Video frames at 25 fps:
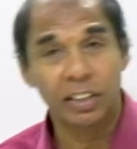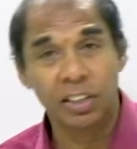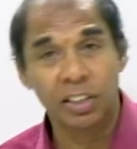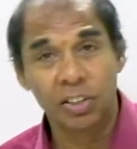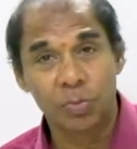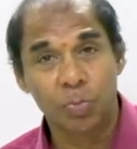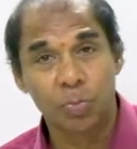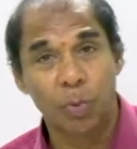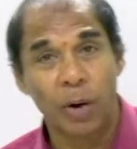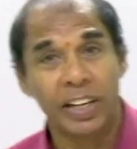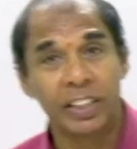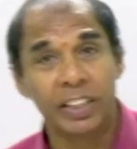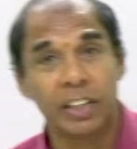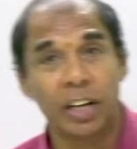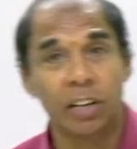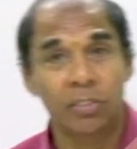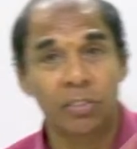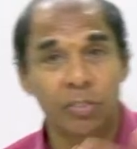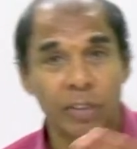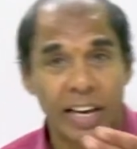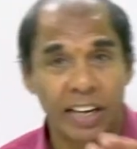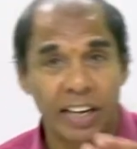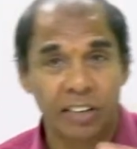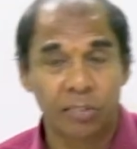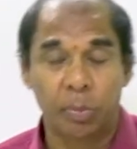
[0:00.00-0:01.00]
point also I
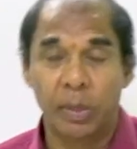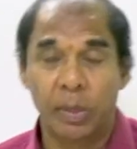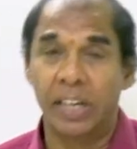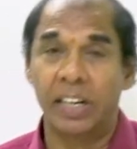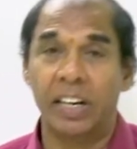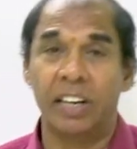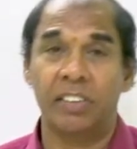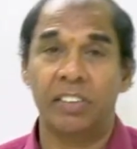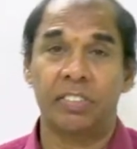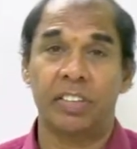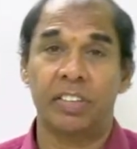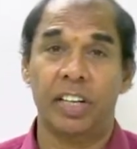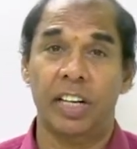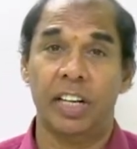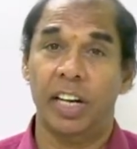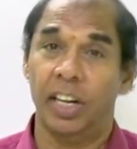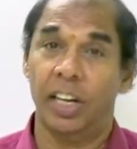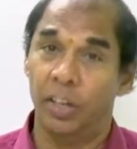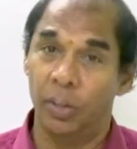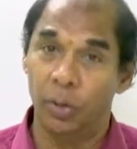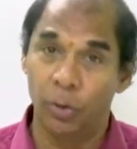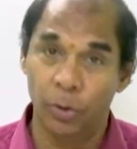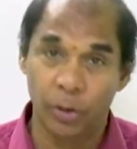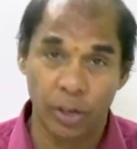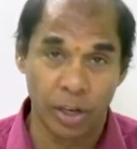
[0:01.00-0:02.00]
explained yesterday.
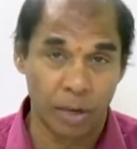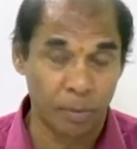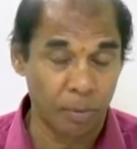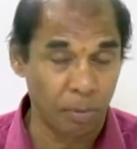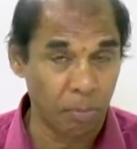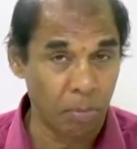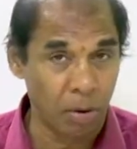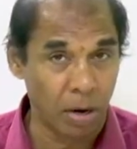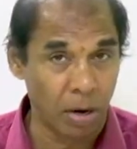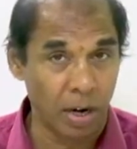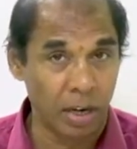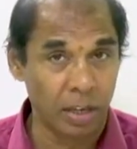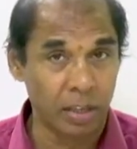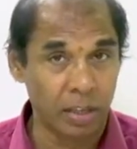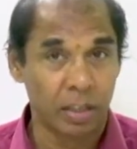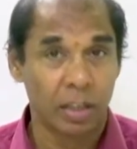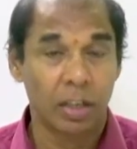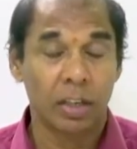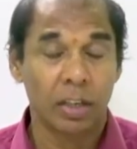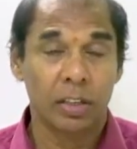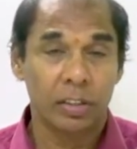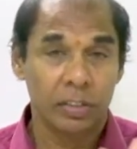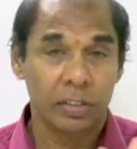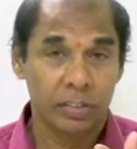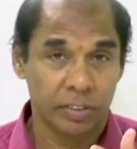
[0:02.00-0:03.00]
Do you remember?
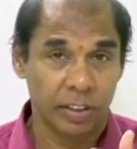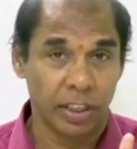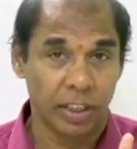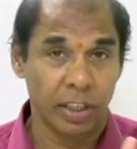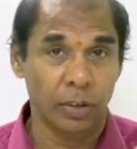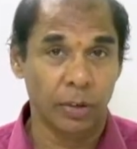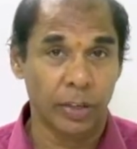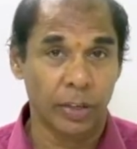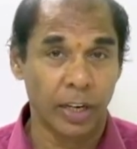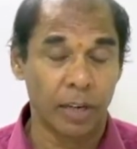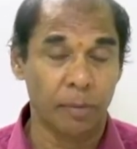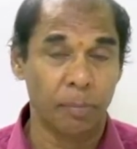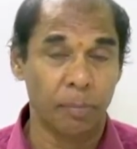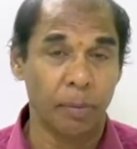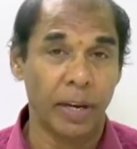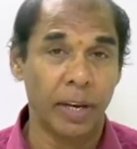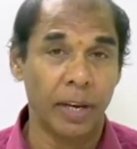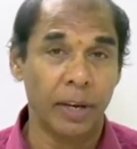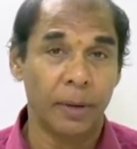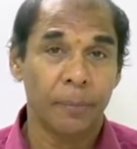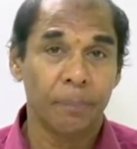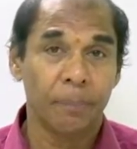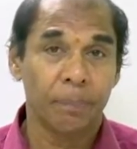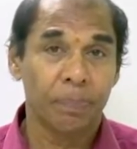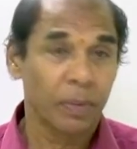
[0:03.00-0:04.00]
See, look at
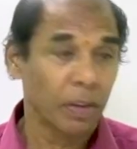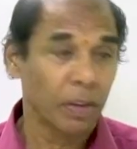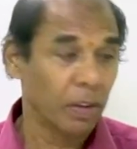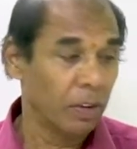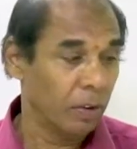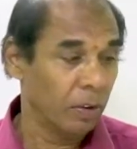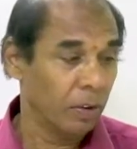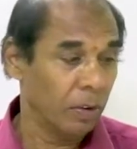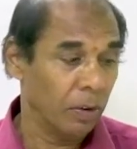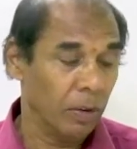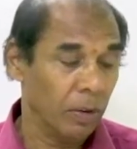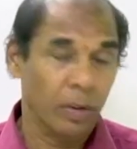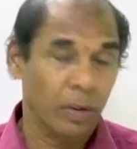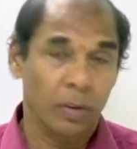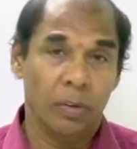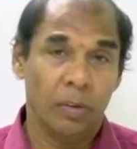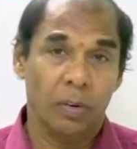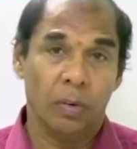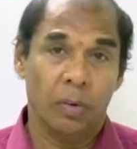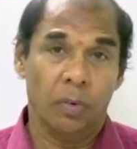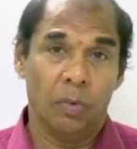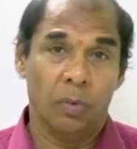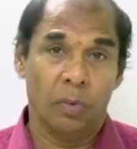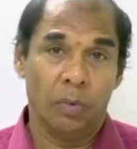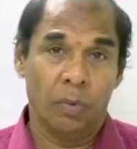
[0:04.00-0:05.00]
me.
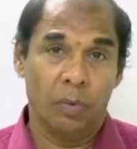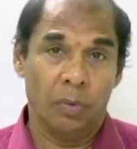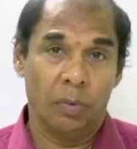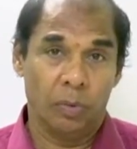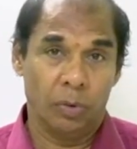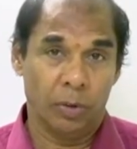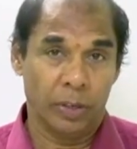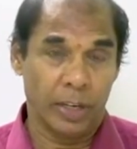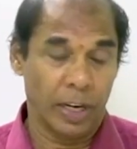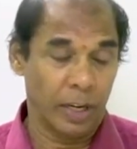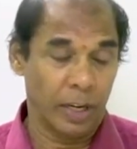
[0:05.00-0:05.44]
Look at